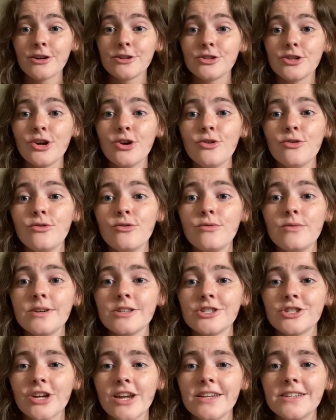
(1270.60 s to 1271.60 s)
to
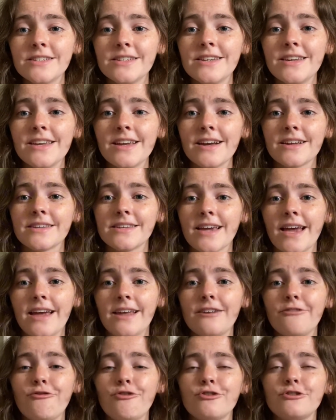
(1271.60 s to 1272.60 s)
JC
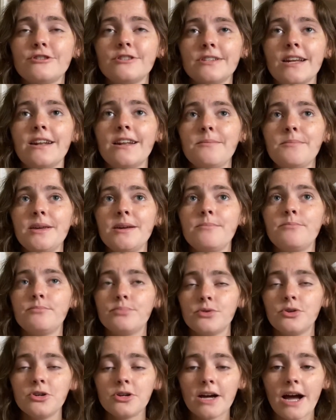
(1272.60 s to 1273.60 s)
again for sending me a
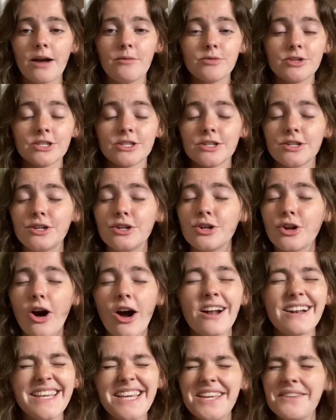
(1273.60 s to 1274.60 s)
book. I was
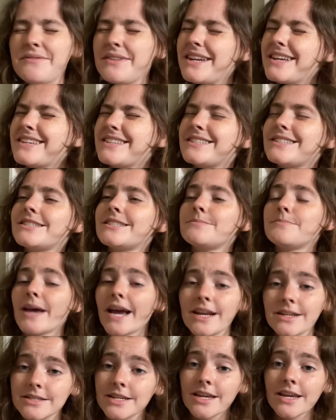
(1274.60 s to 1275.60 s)
not even
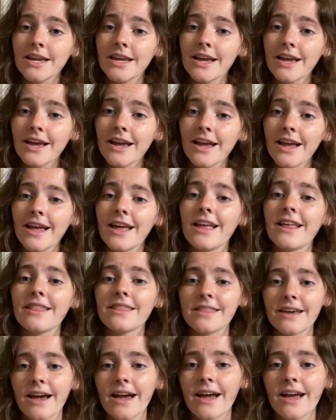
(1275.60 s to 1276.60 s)
expecting
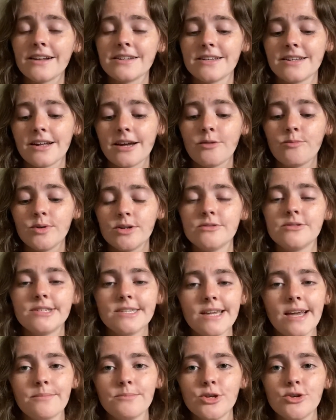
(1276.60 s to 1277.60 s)
that, and I will
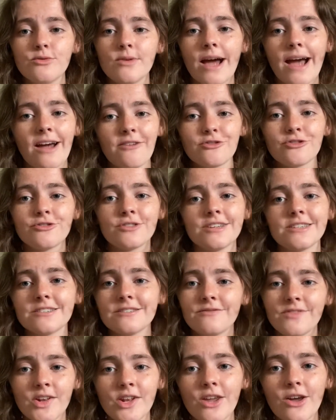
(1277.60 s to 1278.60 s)
DM you after this
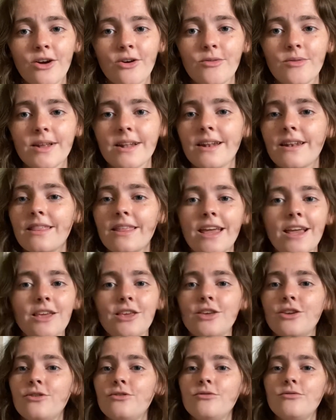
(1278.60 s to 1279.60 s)
video and thank
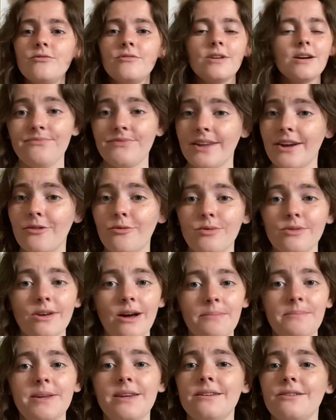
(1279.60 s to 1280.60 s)
you. There will
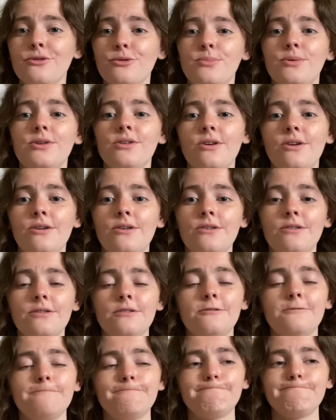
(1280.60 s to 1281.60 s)
not be another book
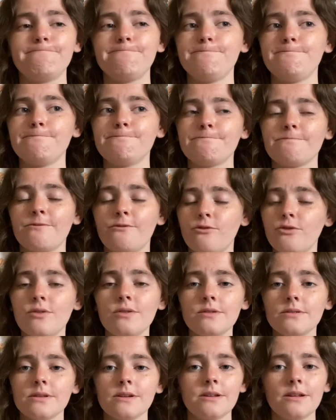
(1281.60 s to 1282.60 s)
haul
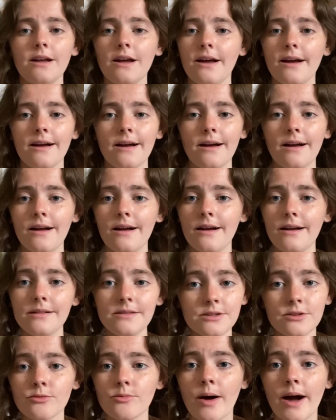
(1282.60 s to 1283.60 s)
for a
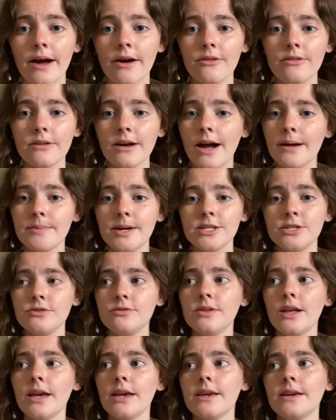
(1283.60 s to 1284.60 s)
little while. I might do
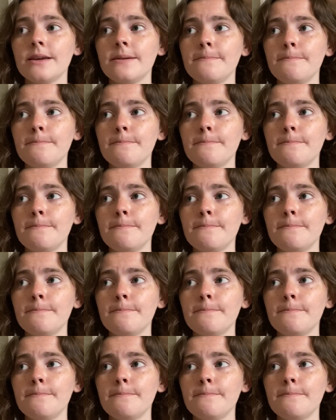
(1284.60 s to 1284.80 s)
like